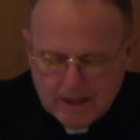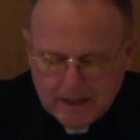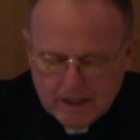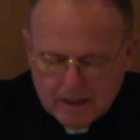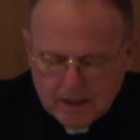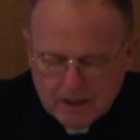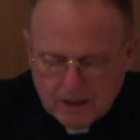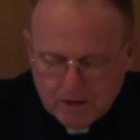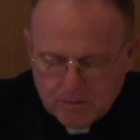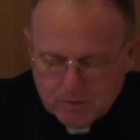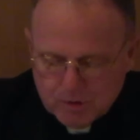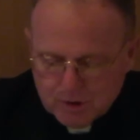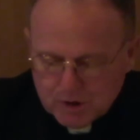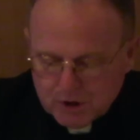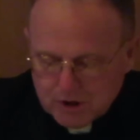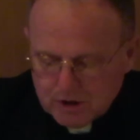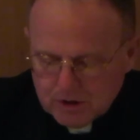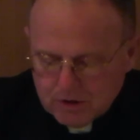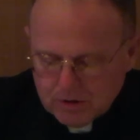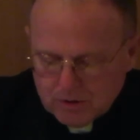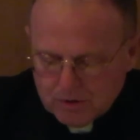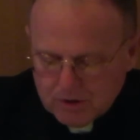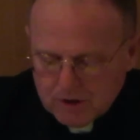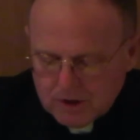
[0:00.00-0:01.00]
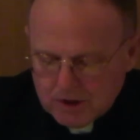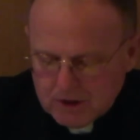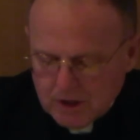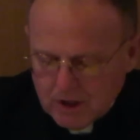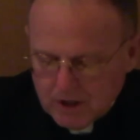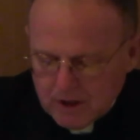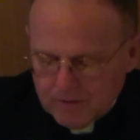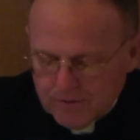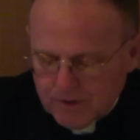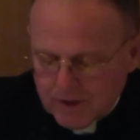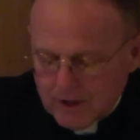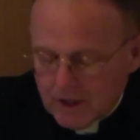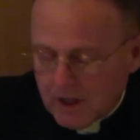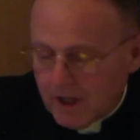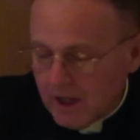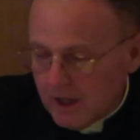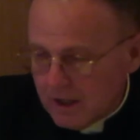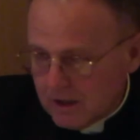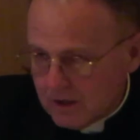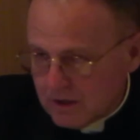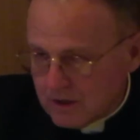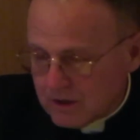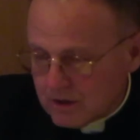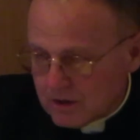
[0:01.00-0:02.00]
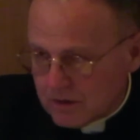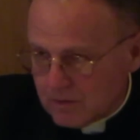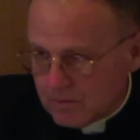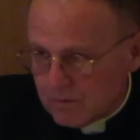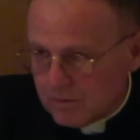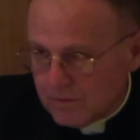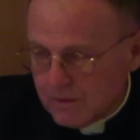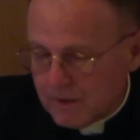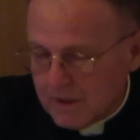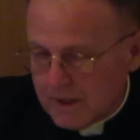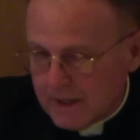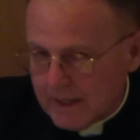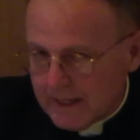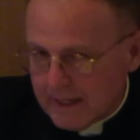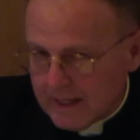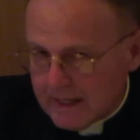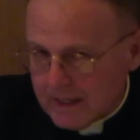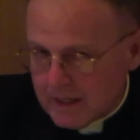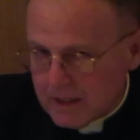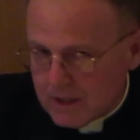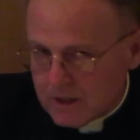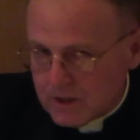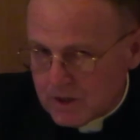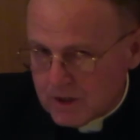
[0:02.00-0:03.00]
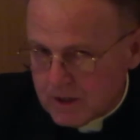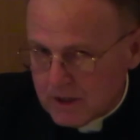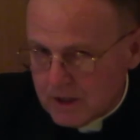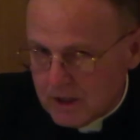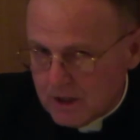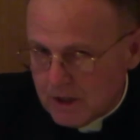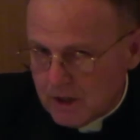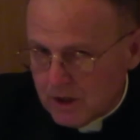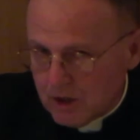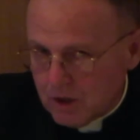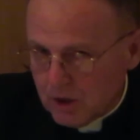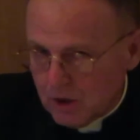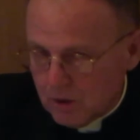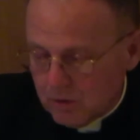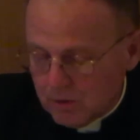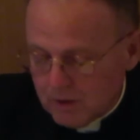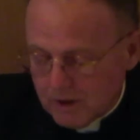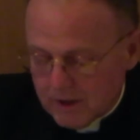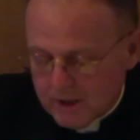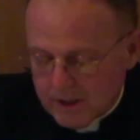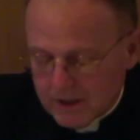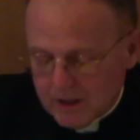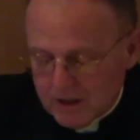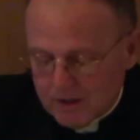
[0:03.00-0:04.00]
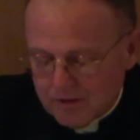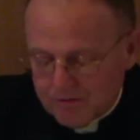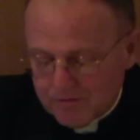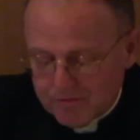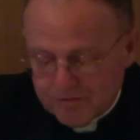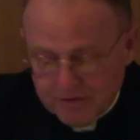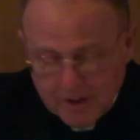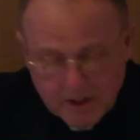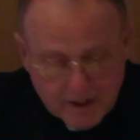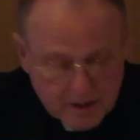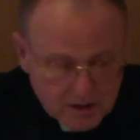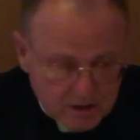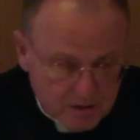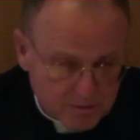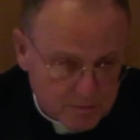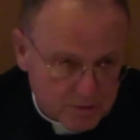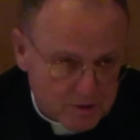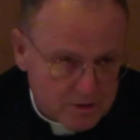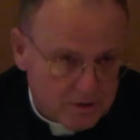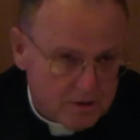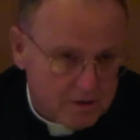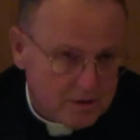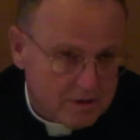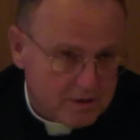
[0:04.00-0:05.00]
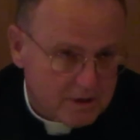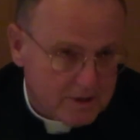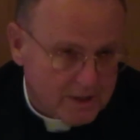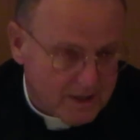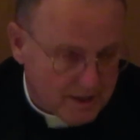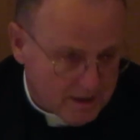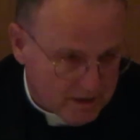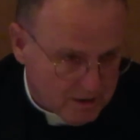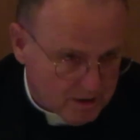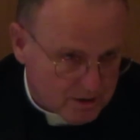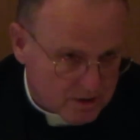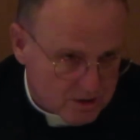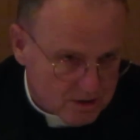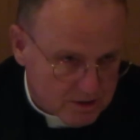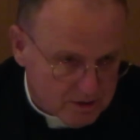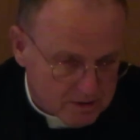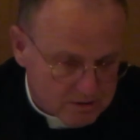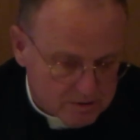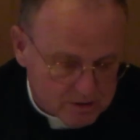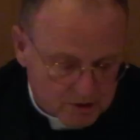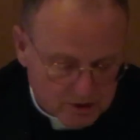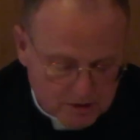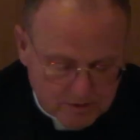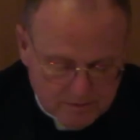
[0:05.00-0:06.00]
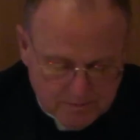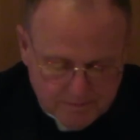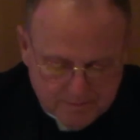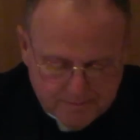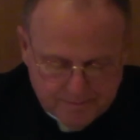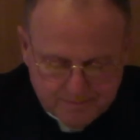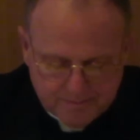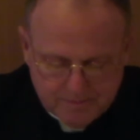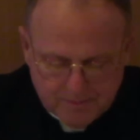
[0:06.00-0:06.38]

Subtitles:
And I will show Sedevacantism as the only viable Catholic solution.